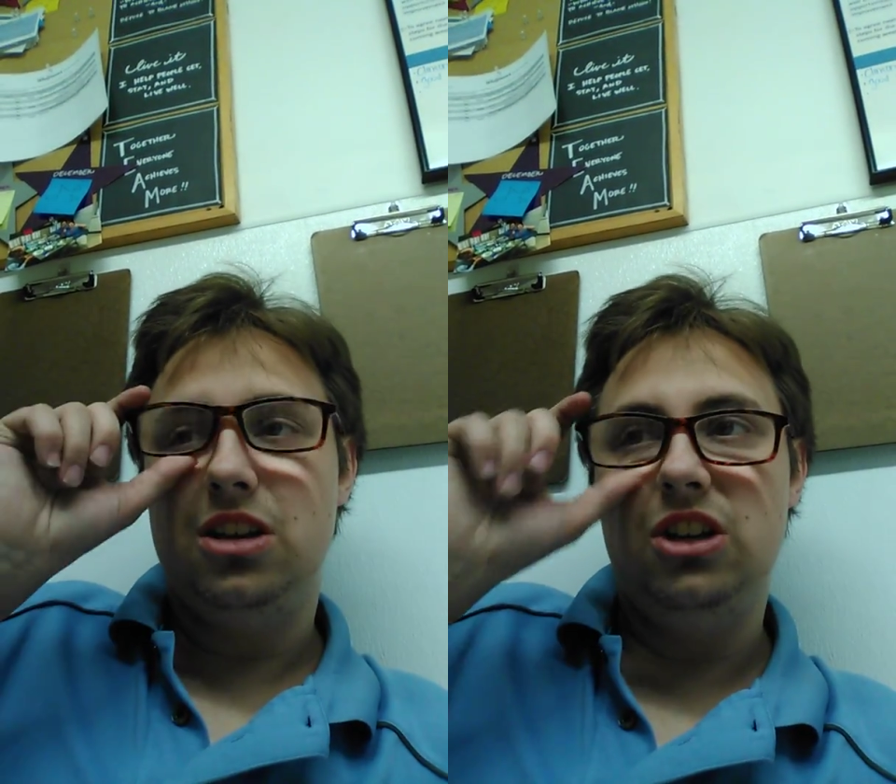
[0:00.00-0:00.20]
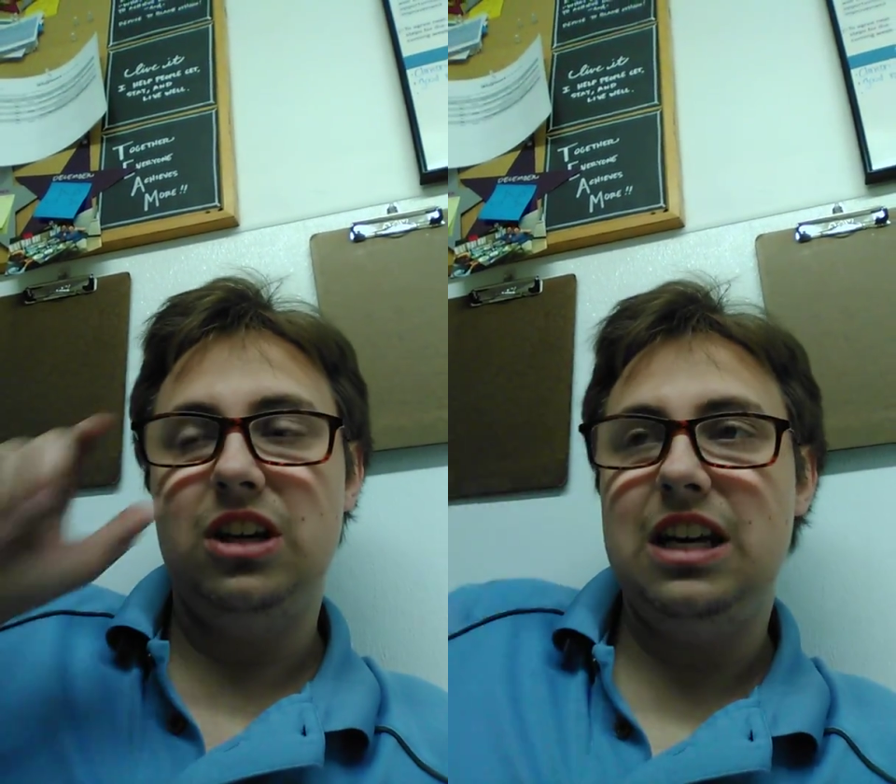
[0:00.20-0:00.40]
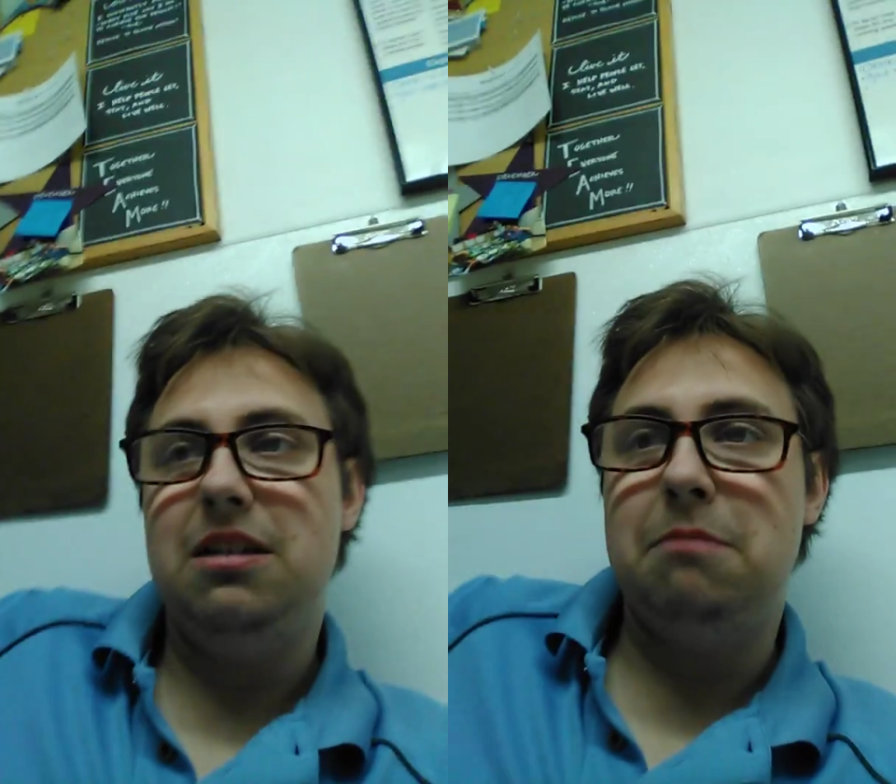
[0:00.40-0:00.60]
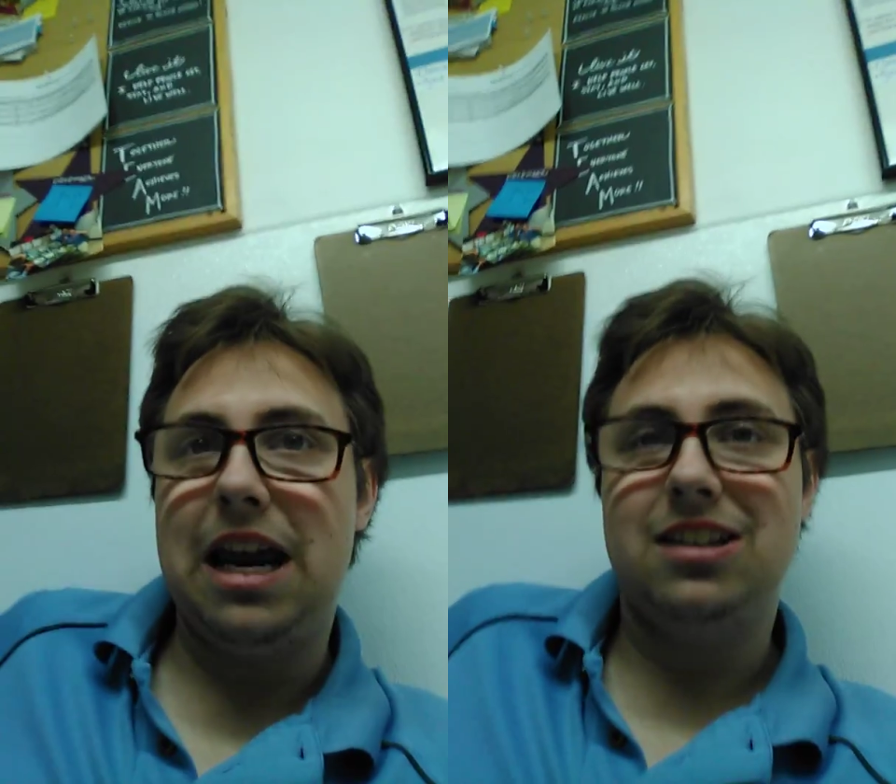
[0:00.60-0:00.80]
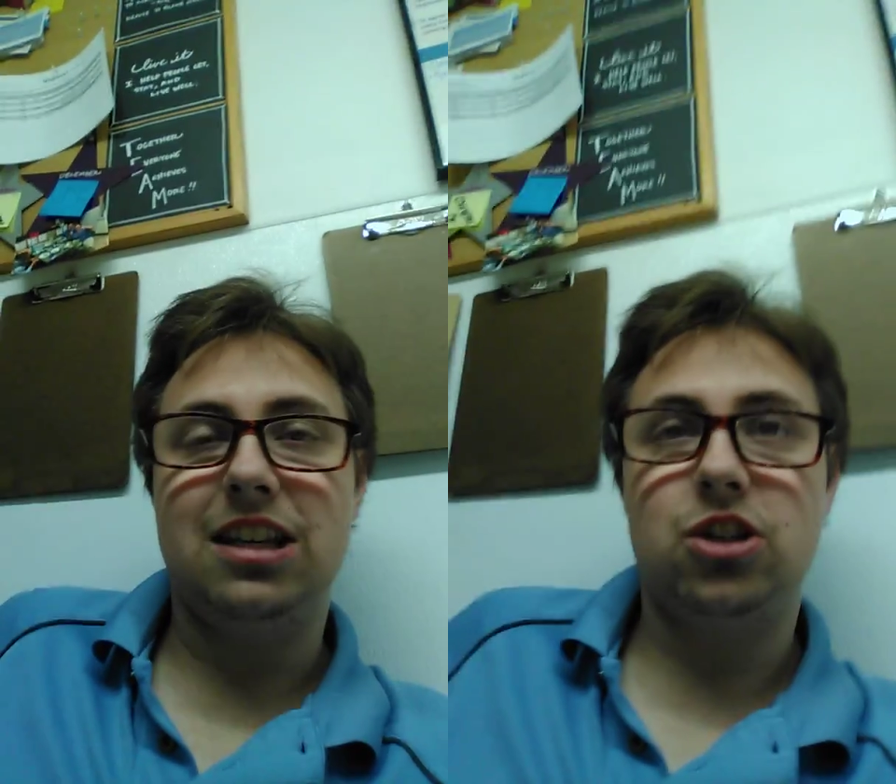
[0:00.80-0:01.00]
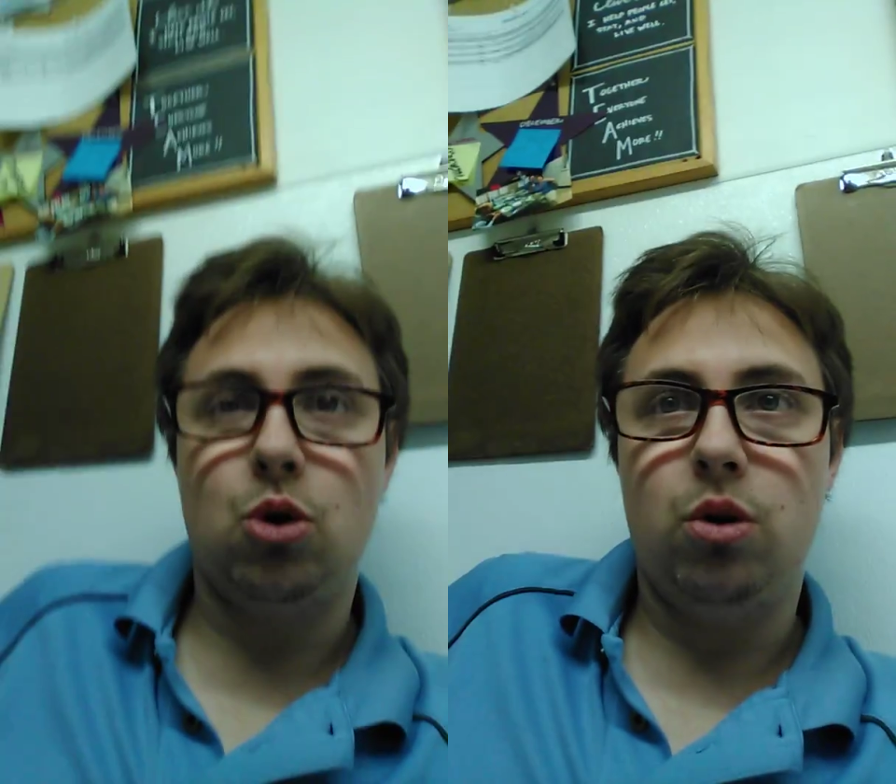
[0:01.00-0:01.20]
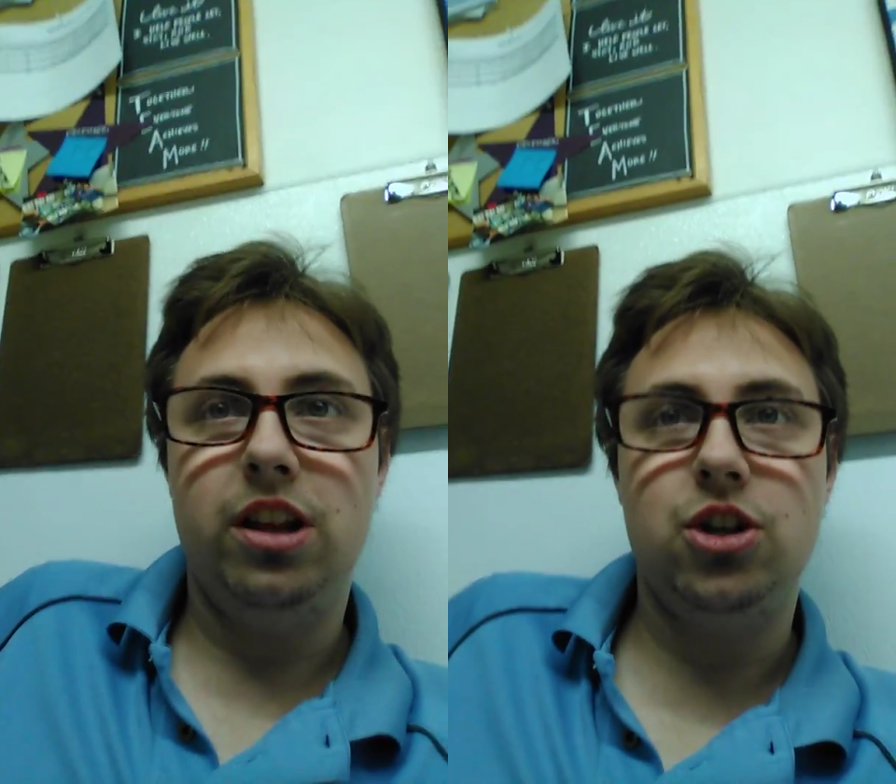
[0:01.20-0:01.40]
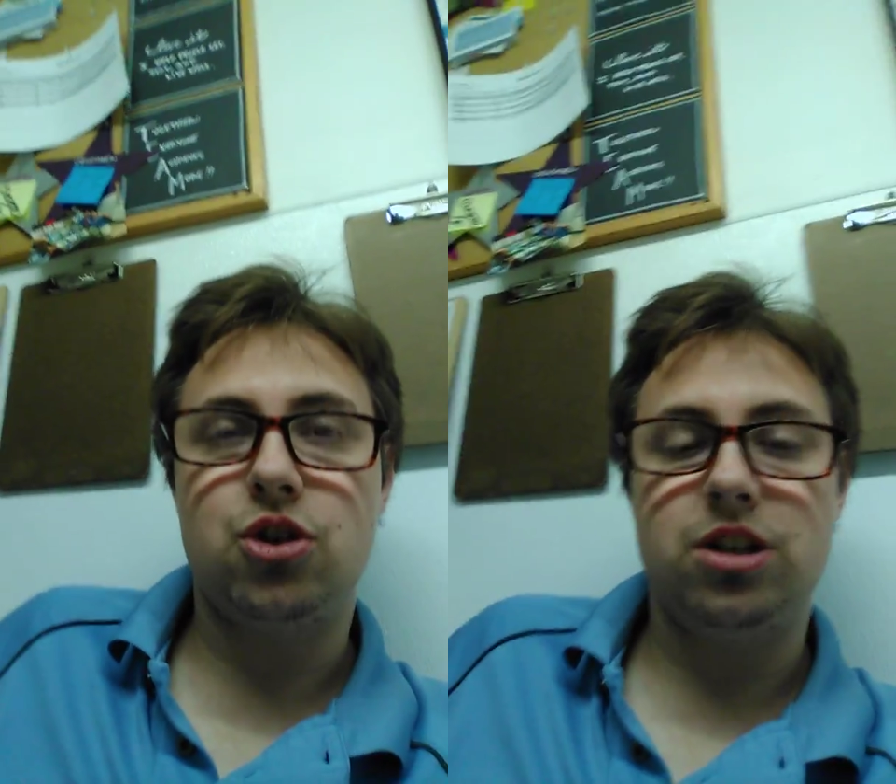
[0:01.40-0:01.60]
you need basic
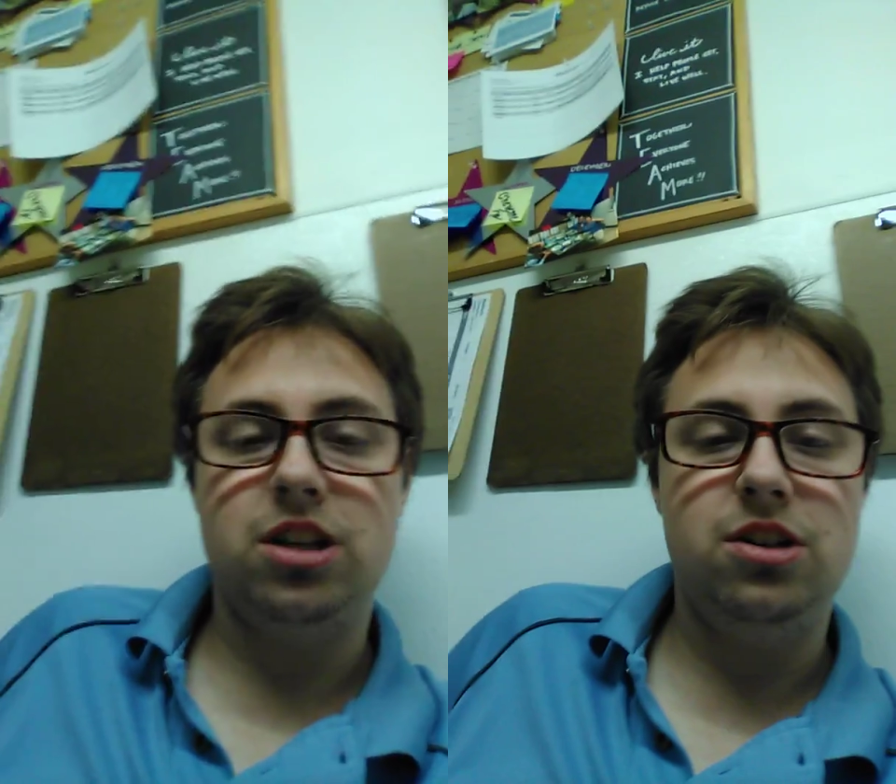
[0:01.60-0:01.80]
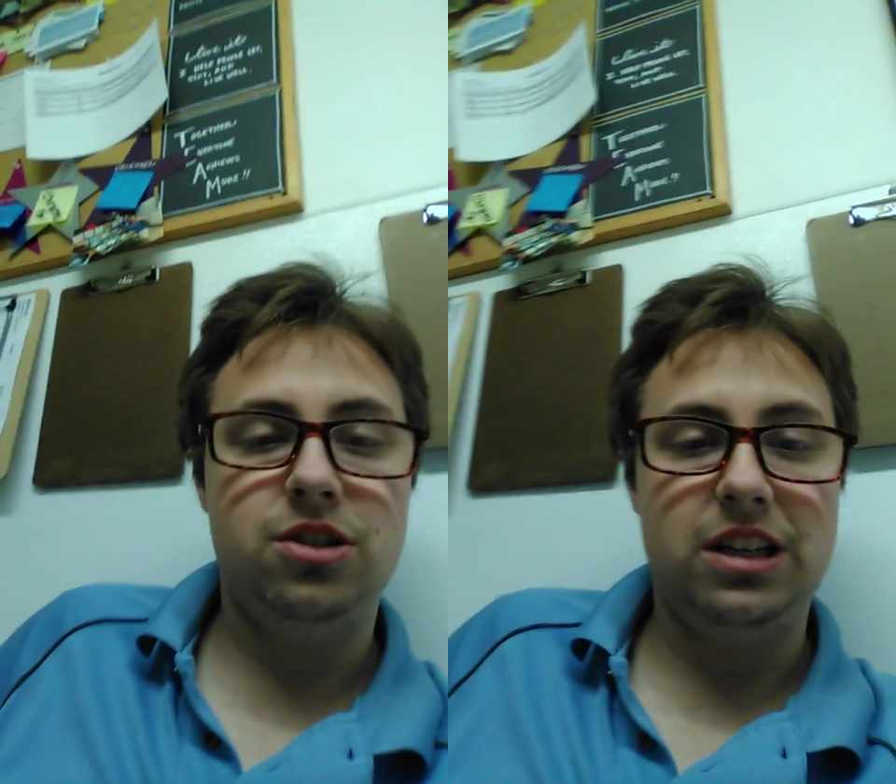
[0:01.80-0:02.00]
toiletries,